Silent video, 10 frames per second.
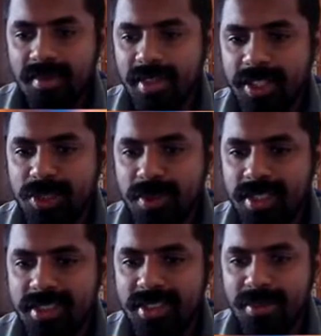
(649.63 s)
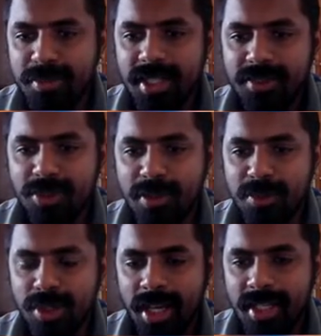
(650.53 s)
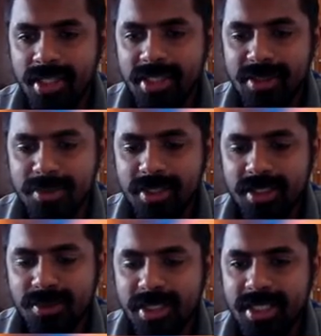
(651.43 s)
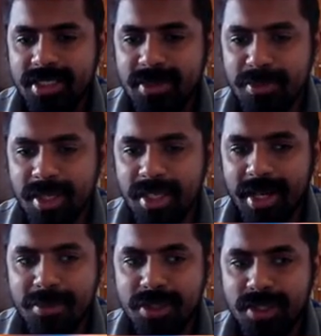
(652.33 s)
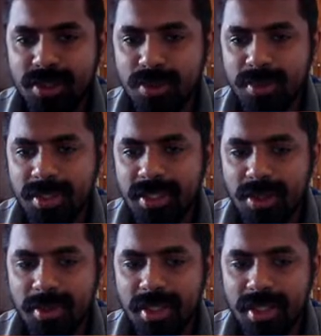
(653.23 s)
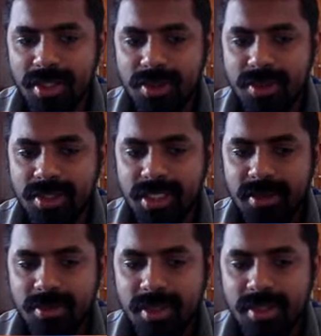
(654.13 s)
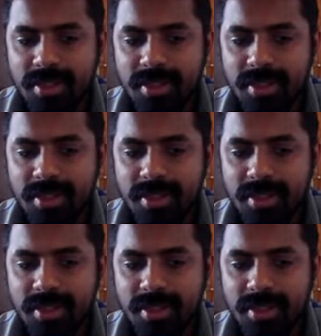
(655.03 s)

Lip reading: Next one, it's a simple and one more calculation puzzle. We can simply capture the rook with the queen and do the checkmate.